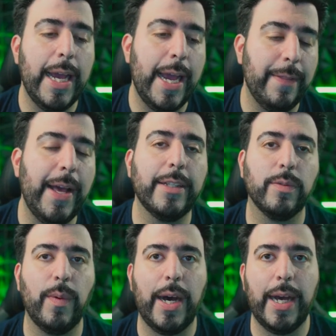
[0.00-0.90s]
and that's
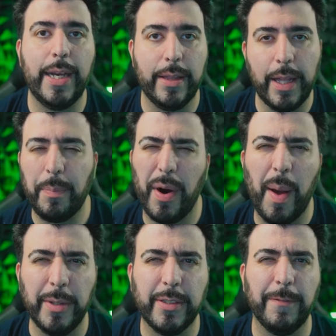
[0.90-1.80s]
why the
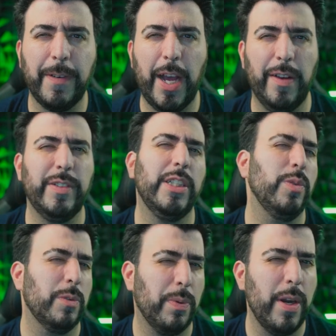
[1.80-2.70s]
promise of 5G
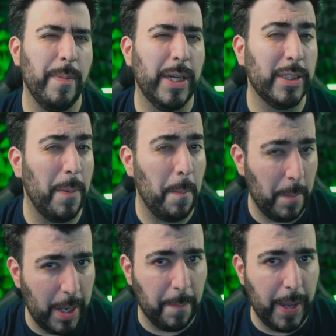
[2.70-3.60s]
was pretty much
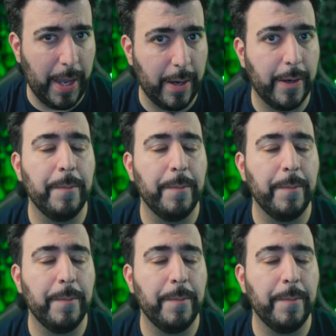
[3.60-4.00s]
midband.